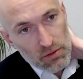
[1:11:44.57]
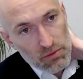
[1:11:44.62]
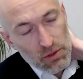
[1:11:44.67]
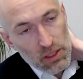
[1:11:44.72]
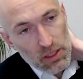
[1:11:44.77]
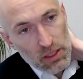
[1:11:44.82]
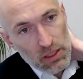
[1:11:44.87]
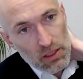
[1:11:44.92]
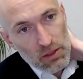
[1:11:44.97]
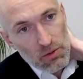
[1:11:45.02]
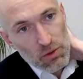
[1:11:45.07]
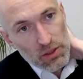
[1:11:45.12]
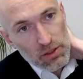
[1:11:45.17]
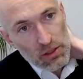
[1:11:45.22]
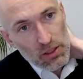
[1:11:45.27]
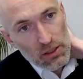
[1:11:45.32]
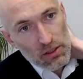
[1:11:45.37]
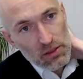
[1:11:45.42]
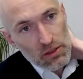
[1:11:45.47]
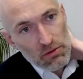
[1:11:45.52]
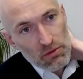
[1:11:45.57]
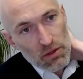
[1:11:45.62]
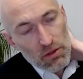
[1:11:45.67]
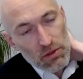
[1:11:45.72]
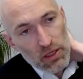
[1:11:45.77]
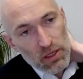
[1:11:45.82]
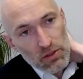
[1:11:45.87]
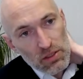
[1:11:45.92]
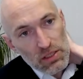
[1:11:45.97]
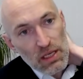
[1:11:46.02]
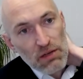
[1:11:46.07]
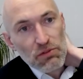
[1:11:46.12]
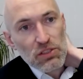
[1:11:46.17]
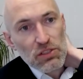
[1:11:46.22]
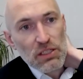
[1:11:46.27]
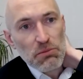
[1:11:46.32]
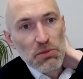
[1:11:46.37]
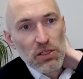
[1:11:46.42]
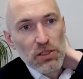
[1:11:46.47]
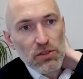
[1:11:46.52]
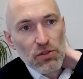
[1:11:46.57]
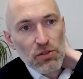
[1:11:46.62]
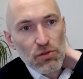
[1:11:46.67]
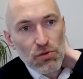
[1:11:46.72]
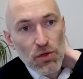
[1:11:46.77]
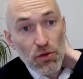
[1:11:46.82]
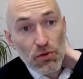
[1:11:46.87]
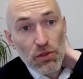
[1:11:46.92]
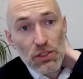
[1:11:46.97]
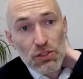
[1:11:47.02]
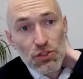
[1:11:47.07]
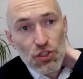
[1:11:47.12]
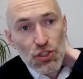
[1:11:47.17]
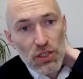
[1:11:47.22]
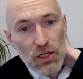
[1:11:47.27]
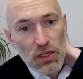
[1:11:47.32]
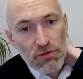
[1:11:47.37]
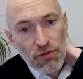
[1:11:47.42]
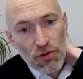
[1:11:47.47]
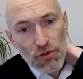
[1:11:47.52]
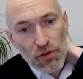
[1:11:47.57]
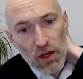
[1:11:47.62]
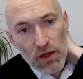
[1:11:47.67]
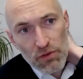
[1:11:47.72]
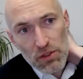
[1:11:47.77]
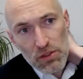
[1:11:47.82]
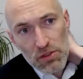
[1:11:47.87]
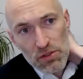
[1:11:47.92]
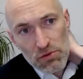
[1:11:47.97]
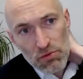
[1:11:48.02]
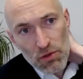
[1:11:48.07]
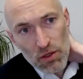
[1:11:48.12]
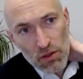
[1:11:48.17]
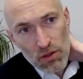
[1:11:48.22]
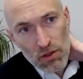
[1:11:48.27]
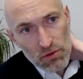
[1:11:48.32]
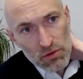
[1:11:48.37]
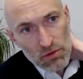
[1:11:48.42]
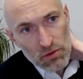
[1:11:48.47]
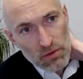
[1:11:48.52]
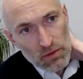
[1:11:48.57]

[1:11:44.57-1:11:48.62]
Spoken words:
we need around 70 million euro each year for 5 years in a row,